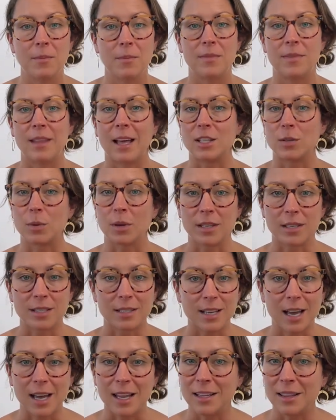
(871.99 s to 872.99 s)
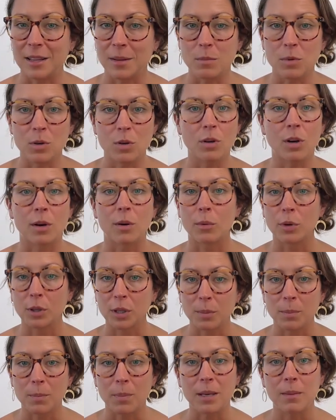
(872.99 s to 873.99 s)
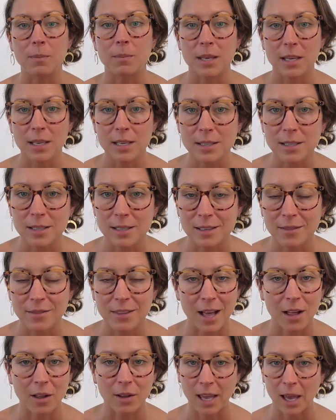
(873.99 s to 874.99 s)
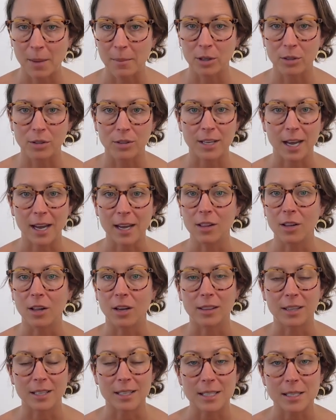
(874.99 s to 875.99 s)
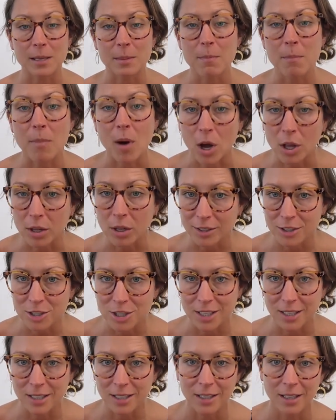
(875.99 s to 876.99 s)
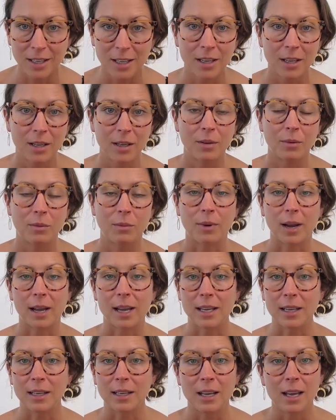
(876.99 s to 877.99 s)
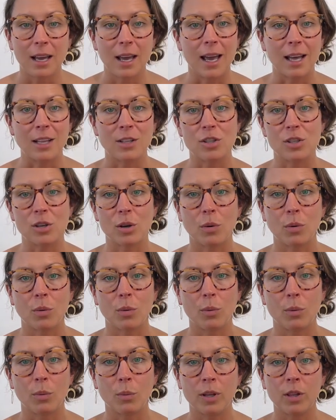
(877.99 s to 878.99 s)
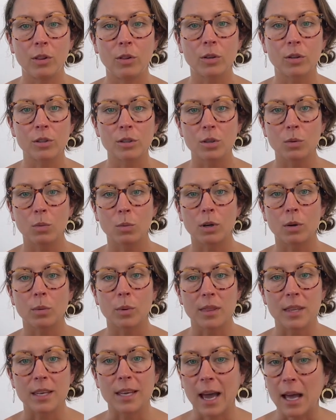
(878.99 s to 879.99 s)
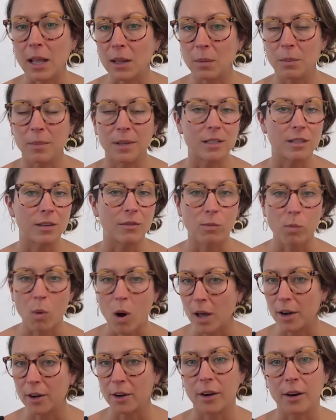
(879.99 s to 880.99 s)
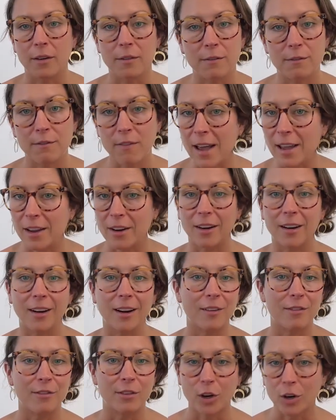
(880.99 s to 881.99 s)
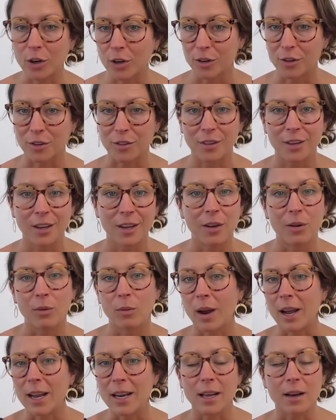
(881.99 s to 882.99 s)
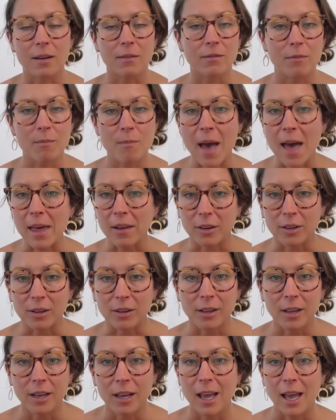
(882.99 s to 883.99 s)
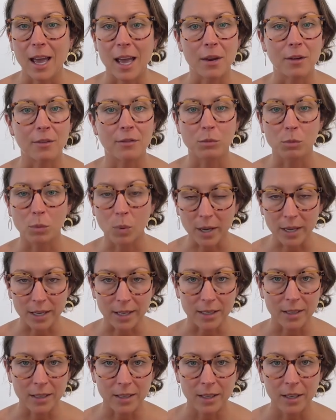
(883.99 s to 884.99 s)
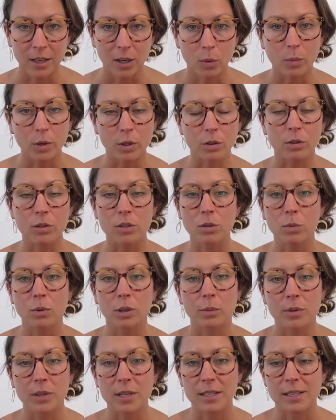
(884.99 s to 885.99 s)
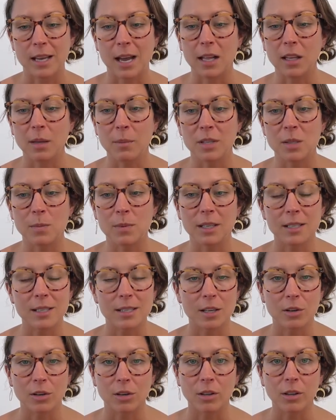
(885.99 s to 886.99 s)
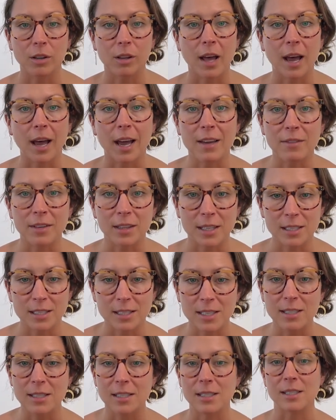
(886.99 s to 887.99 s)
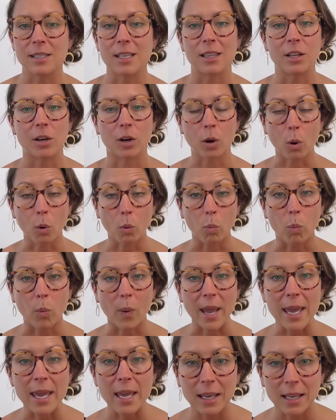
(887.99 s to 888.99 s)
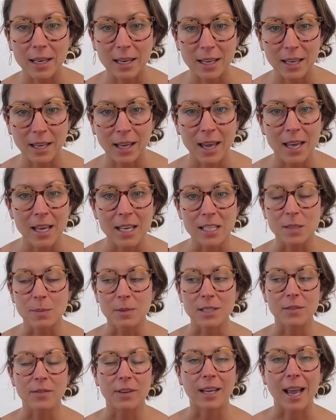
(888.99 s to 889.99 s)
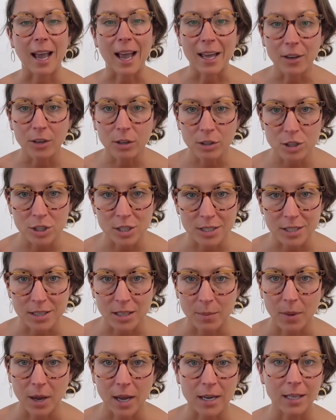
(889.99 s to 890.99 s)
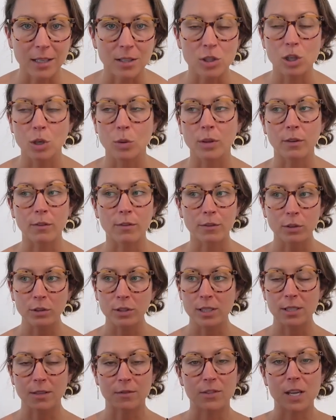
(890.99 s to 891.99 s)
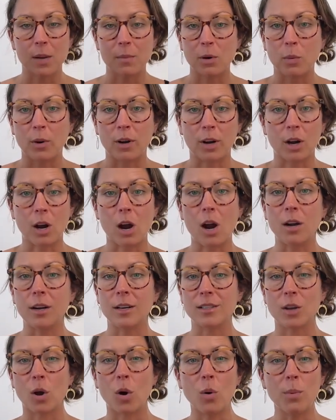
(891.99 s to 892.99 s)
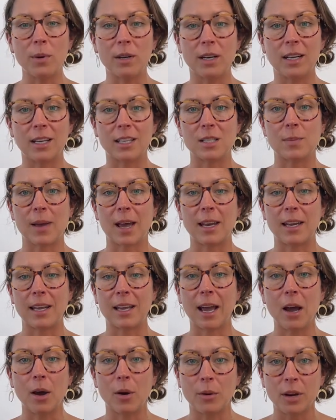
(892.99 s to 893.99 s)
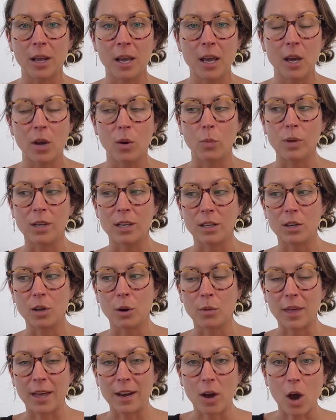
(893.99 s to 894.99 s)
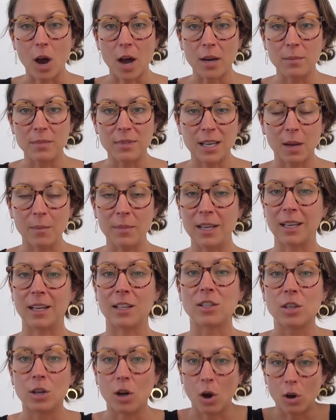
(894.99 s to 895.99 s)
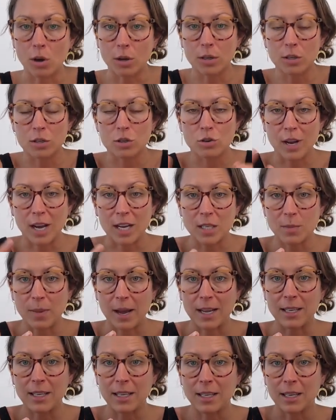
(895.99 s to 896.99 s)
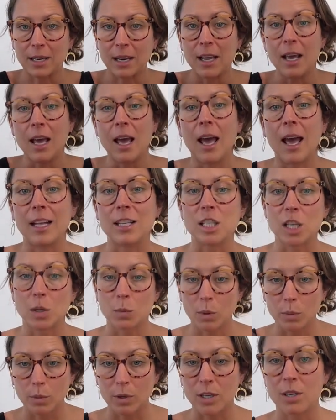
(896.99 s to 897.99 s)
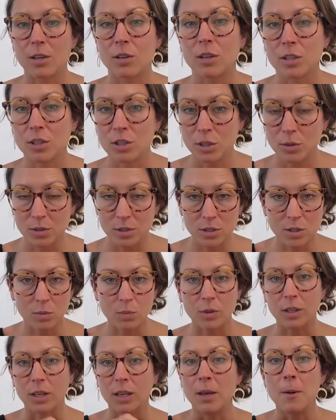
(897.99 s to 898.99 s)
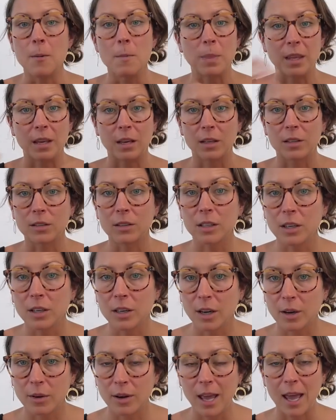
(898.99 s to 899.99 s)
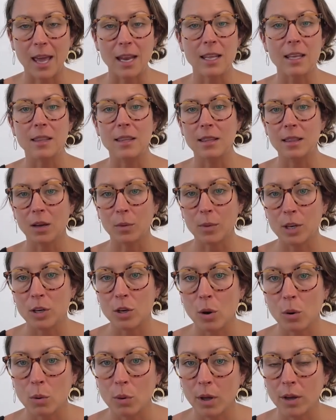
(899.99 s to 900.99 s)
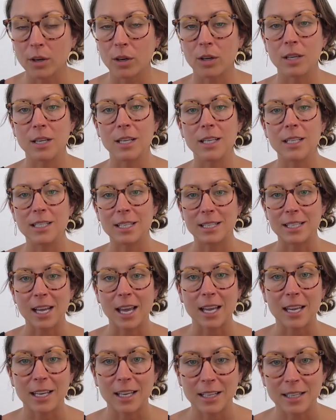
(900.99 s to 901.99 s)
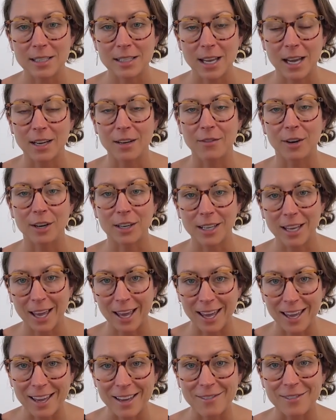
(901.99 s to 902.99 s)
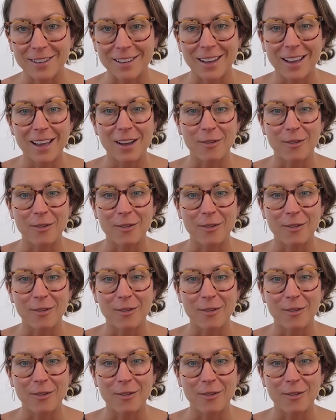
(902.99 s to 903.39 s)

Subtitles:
And that's why the sun and the moon are really big pieces of the alchemical dialogue, the symbology, right? And so we learn to work with the elements of water, of fire, of earth, right? Of metal and of wood. We learn to work with these elements because they're alive in the seasons and they're awakening specific energies in the body. And so in the fullness of summer, when our heart is open and expanding out, we can know that autumn's coming and it's going to all contract back in. And so what we're here to do is to really clear out anything that we no longer need to take inside of our cave,